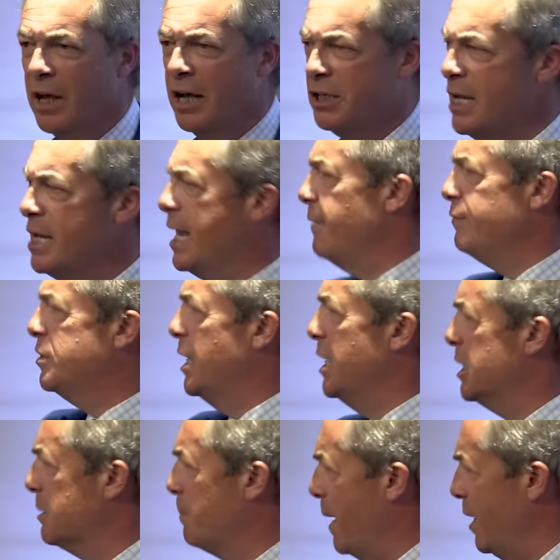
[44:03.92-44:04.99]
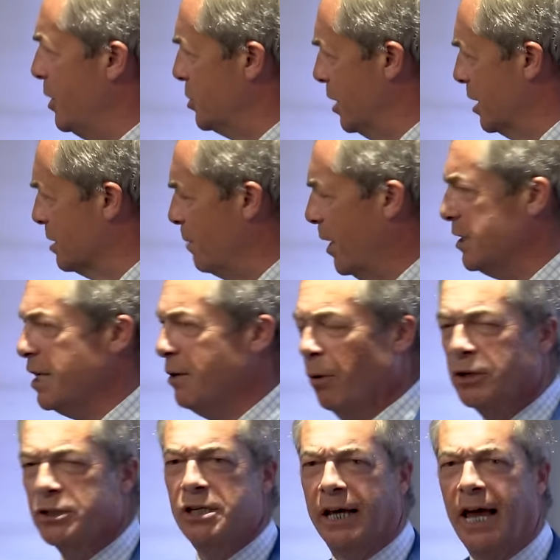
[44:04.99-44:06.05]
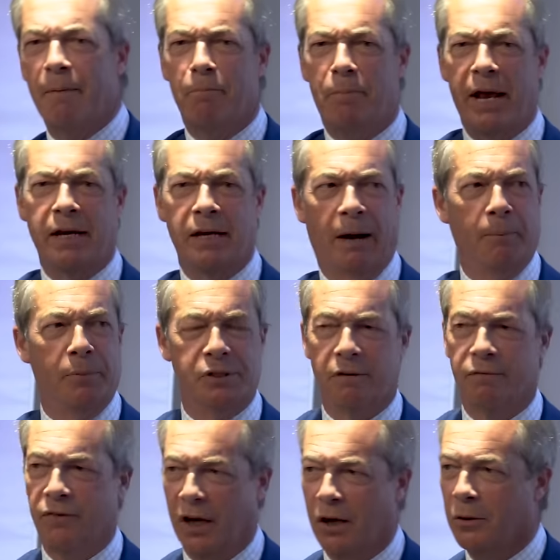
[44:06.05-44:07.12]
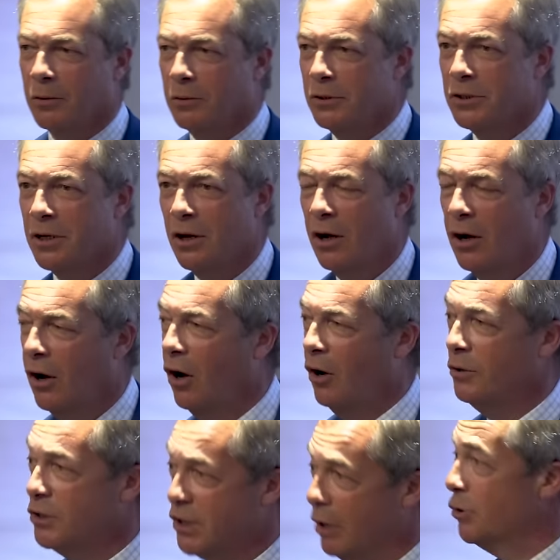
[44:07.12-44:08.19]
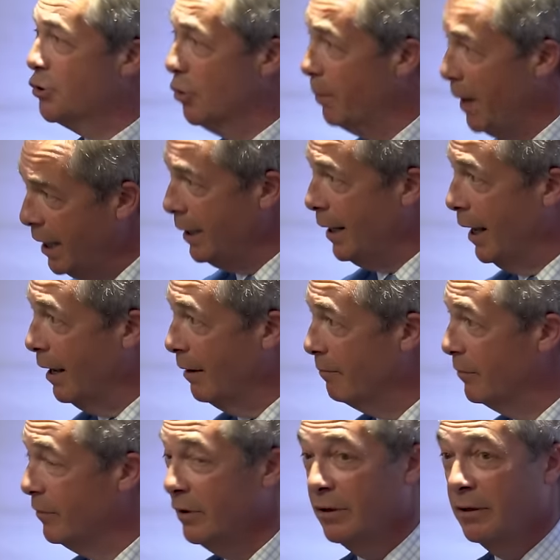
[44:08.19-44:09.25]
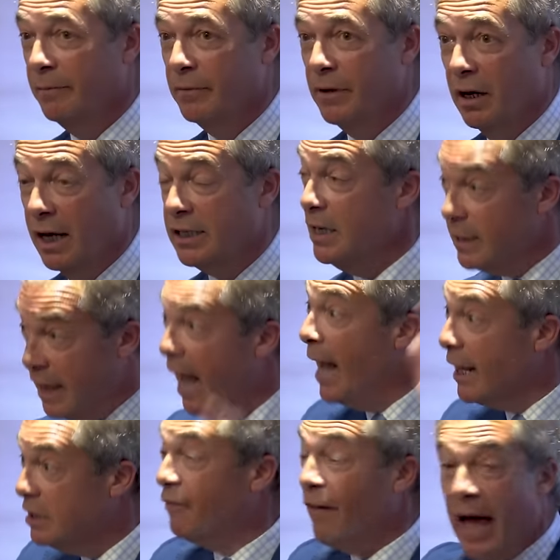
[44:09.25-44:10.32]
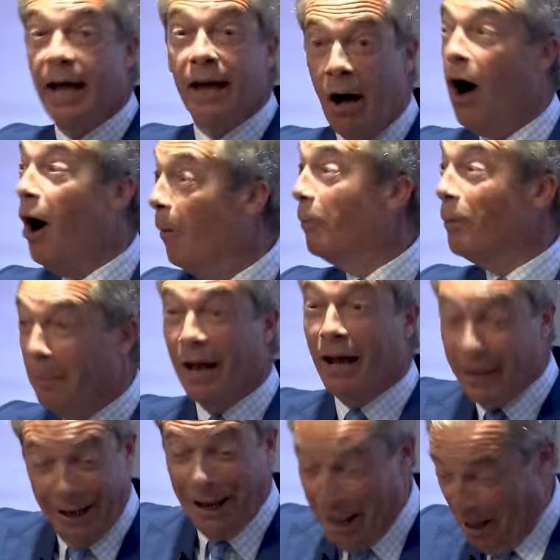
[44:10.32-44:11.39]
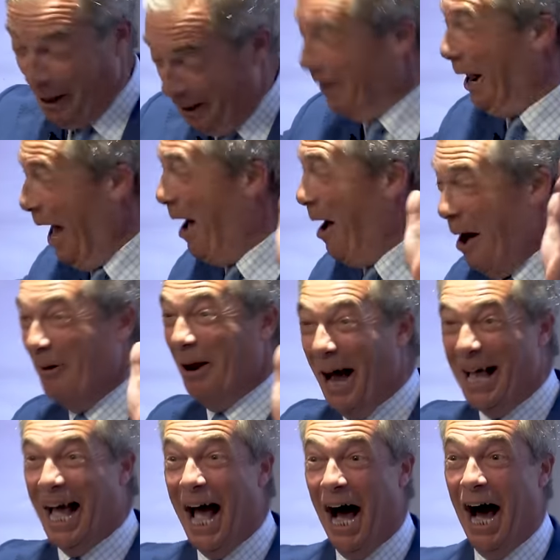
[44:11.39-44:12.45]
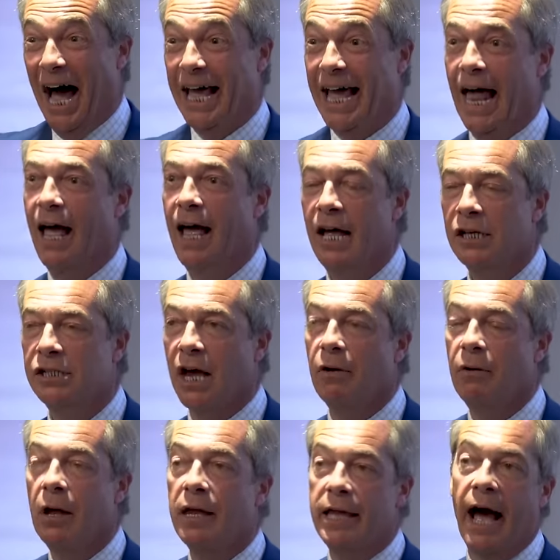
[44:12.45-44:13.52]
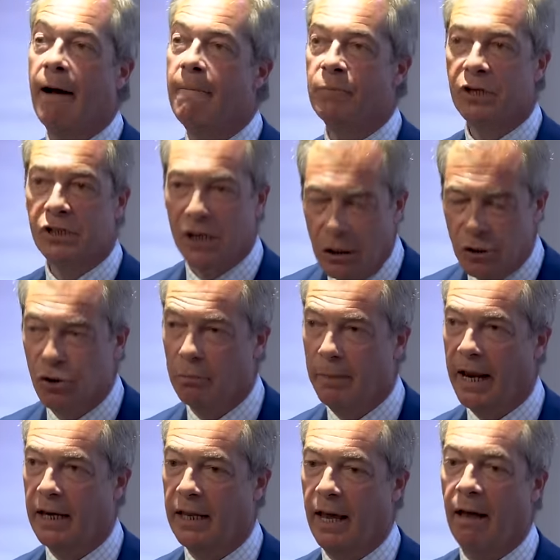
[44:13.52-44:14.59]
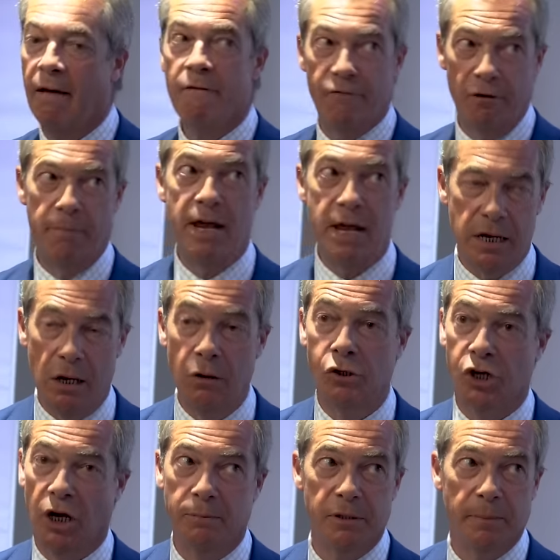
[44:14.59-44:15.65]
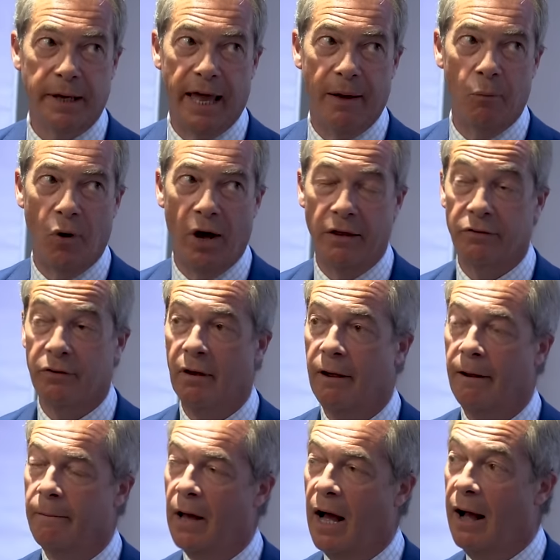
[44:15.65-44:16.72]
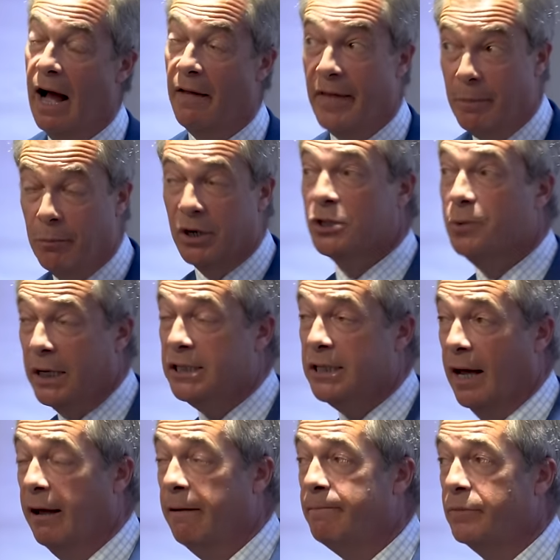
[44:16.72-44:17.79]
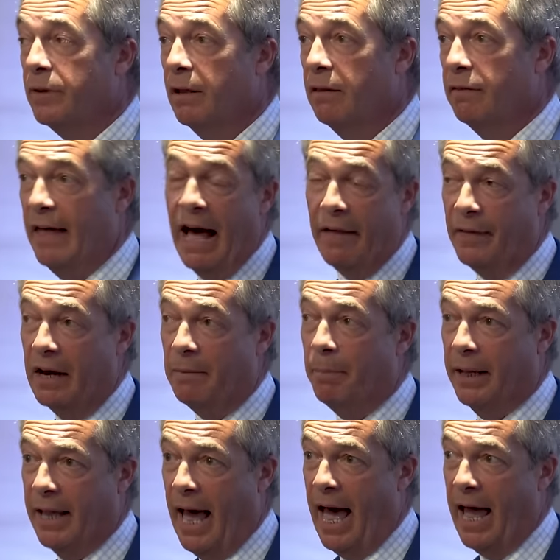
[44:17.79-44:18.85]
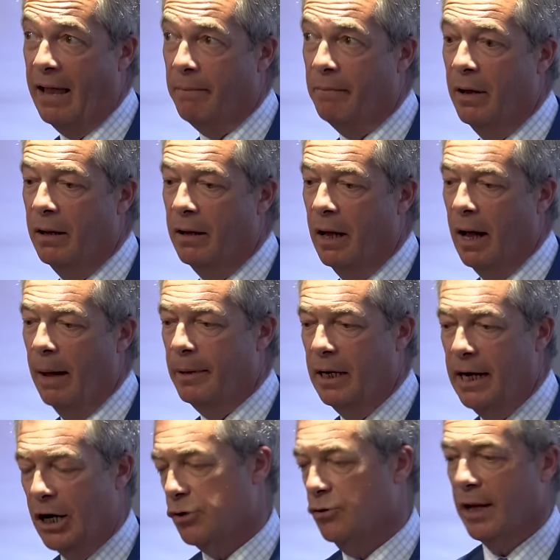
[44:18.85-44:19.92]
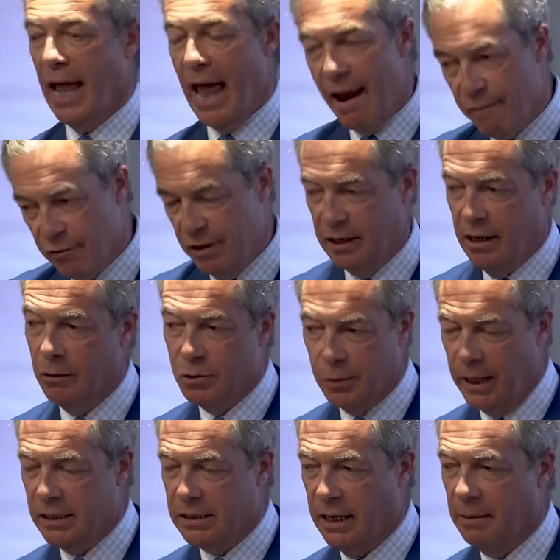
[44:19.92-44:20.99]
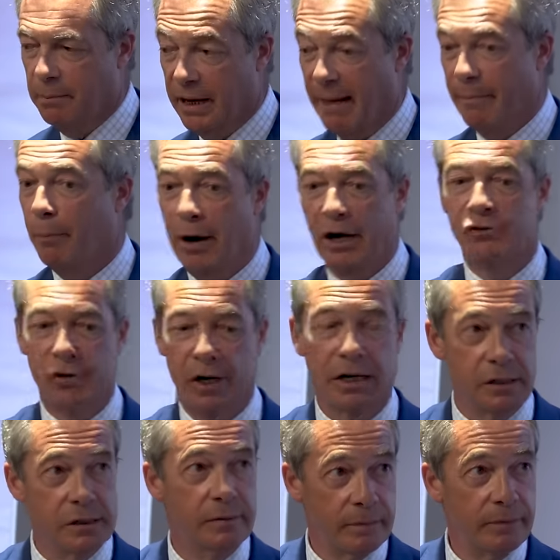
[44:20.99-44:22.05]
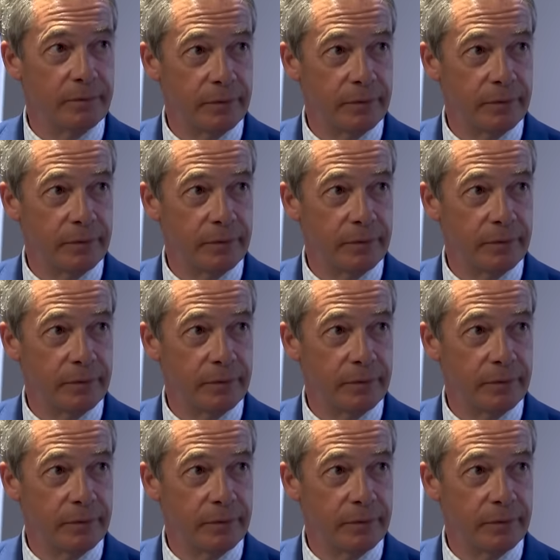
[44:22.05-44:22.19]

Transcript: is he gives these speeches because he wants to get big numbers of views on social media. And I said, yeah, it's a fair cop. I, yeah, you know, I, I, get so yeah. Social media for me, YouTube to begin with, uh, and then with Twitter, that then became I mean, literally everything you tweeted became a press release